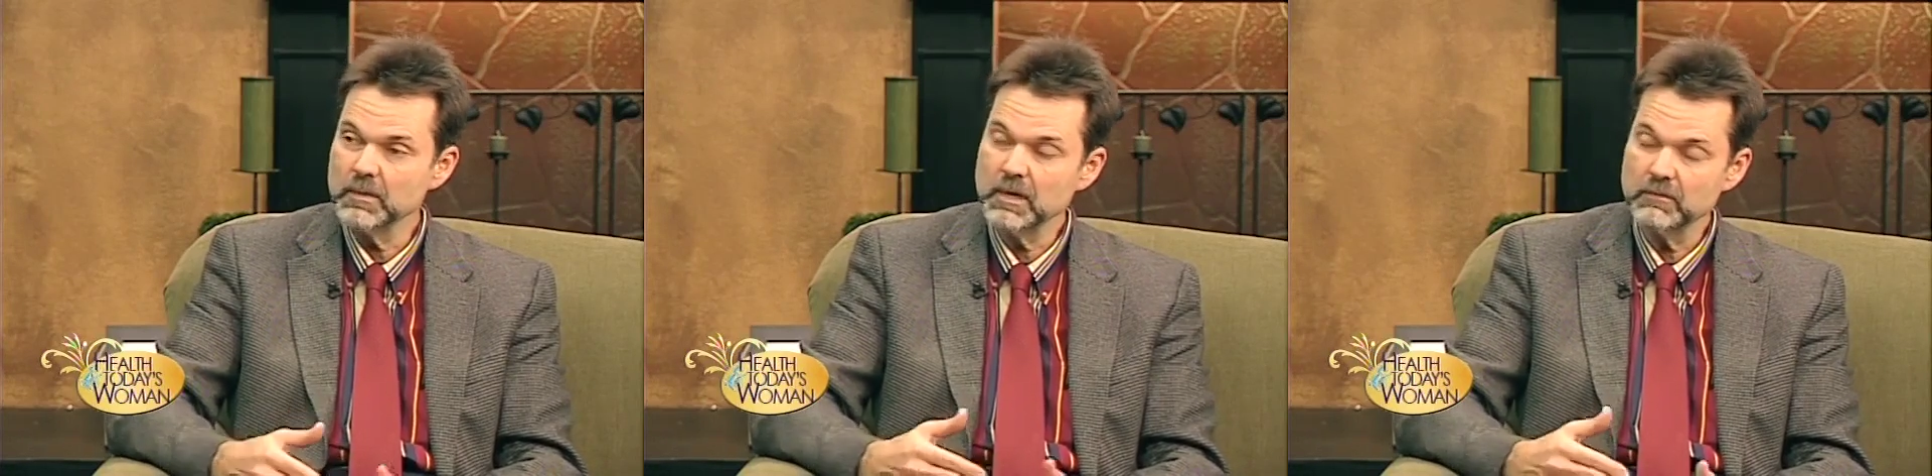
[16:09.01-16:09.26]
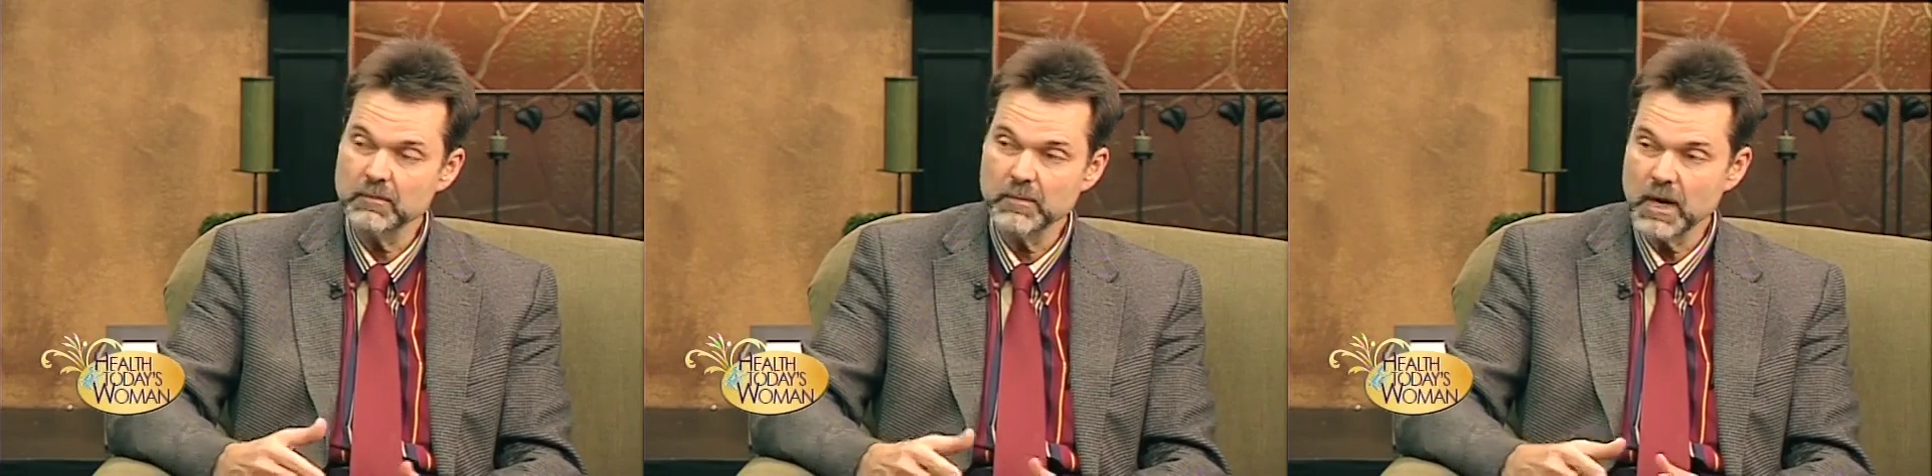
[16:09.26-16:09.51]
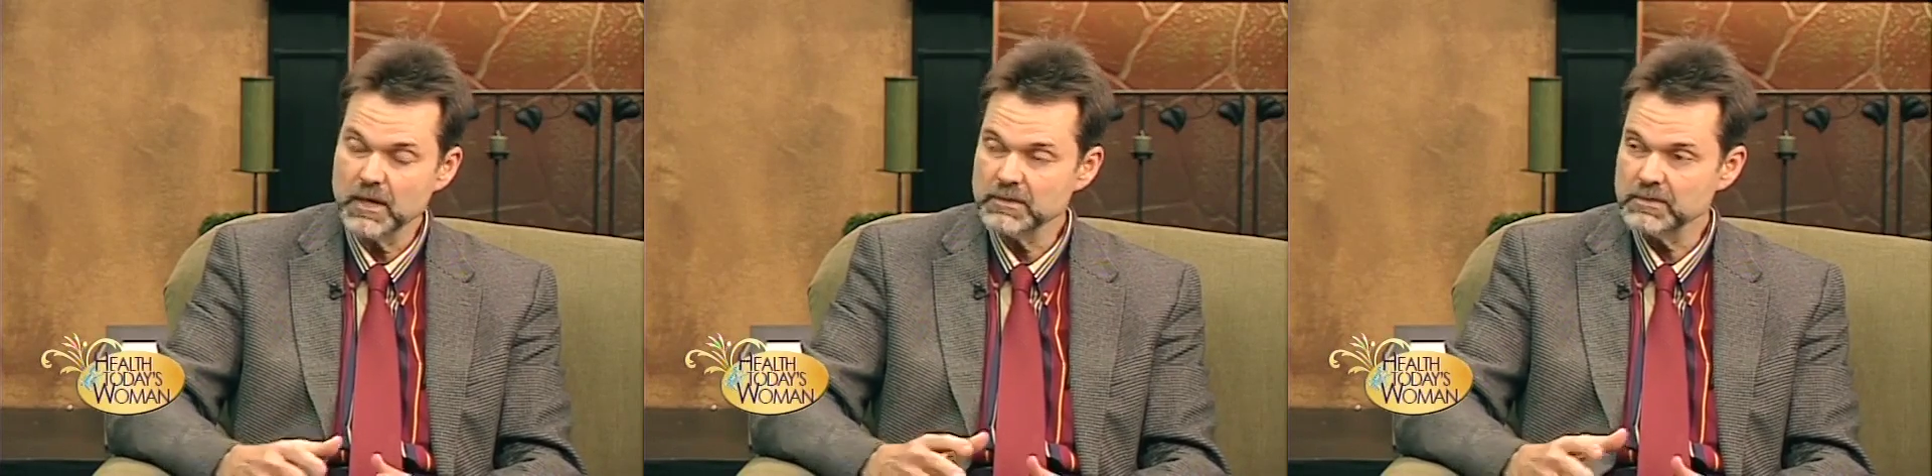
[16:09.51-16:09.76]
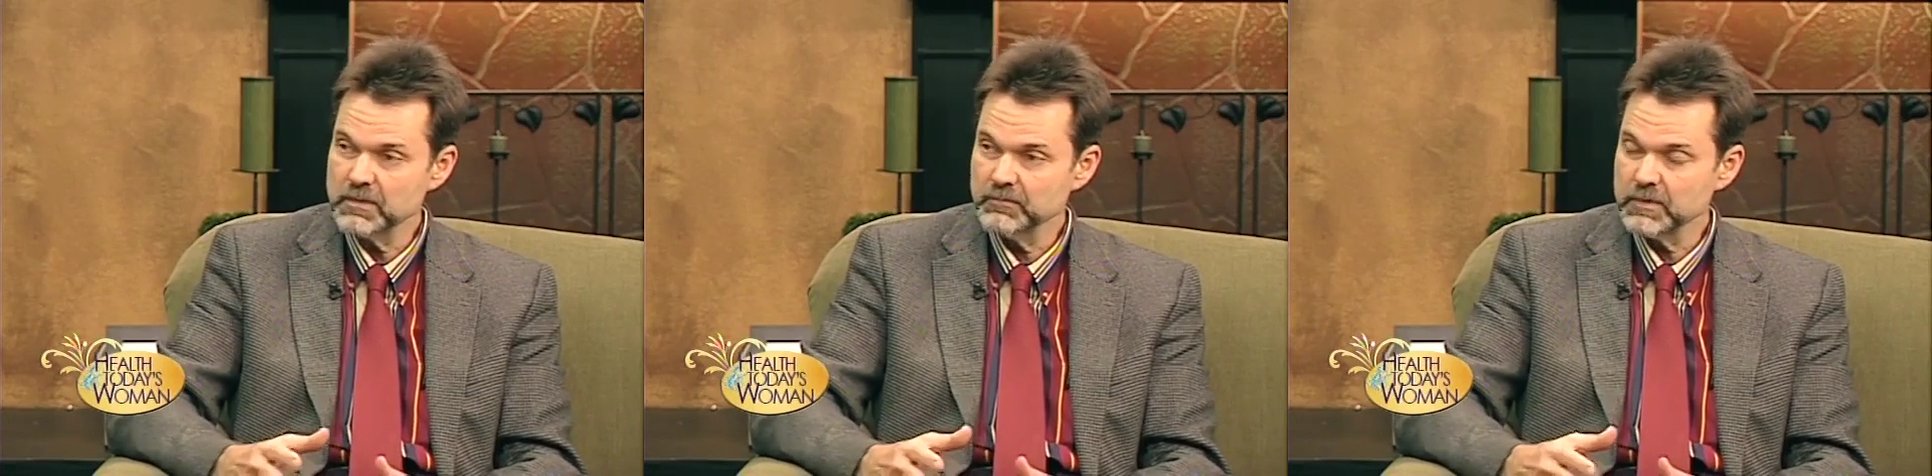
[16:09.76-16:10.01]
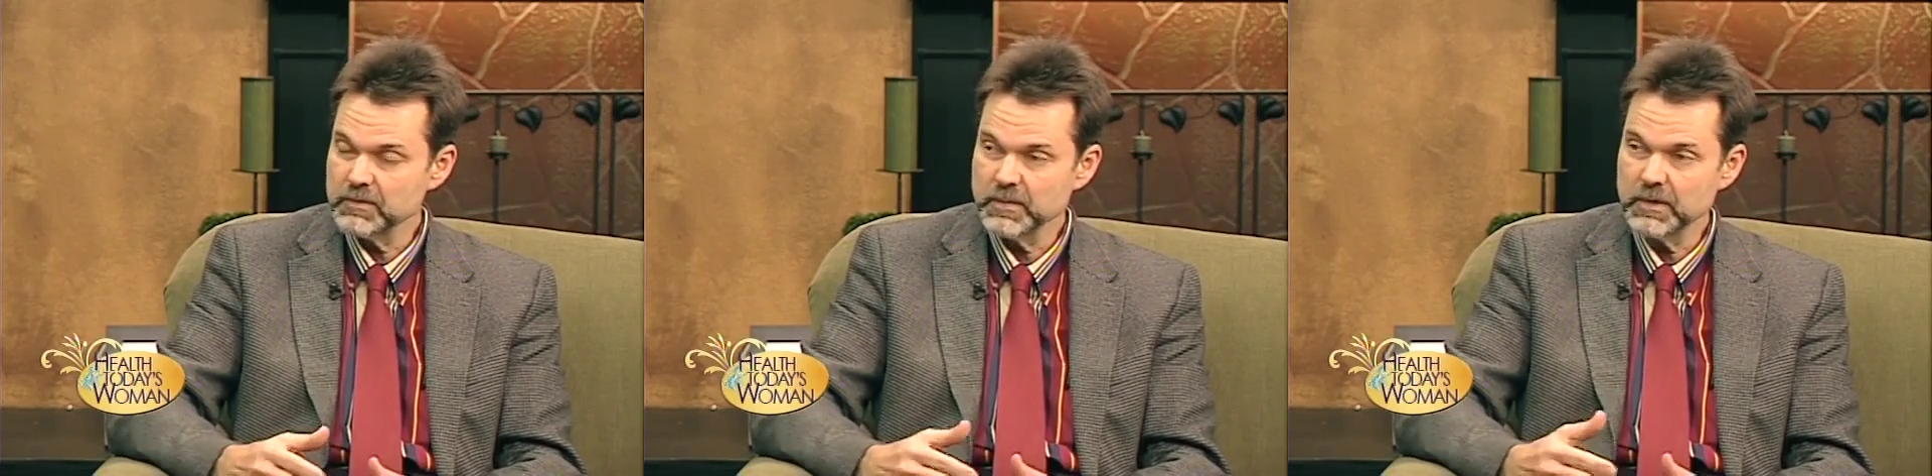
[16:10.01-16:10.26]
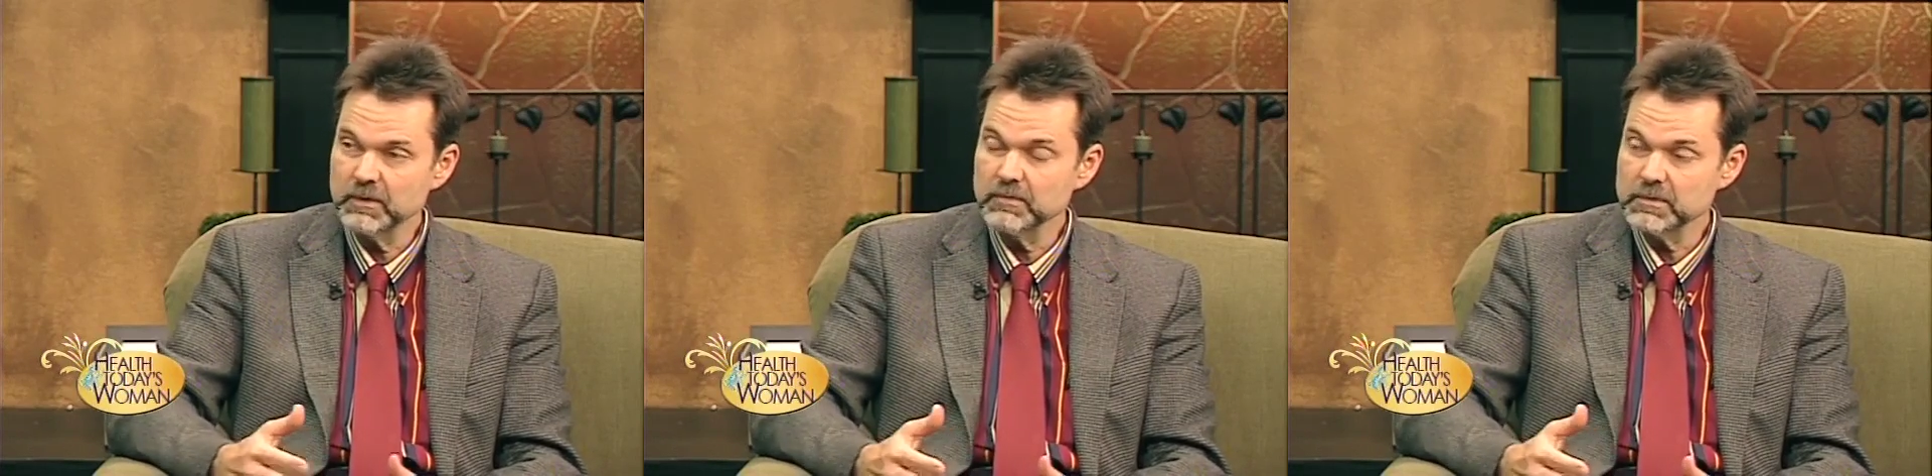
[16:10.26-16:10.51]
and everybody's different
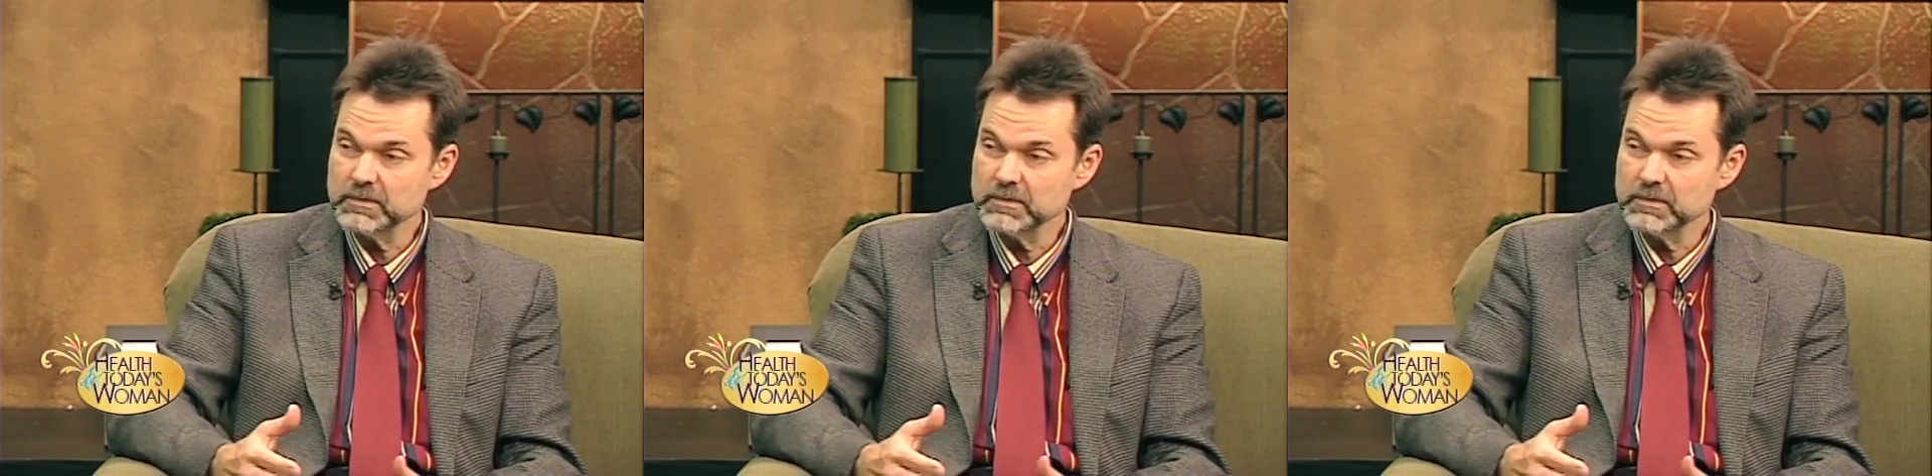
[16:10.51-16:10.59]
depending on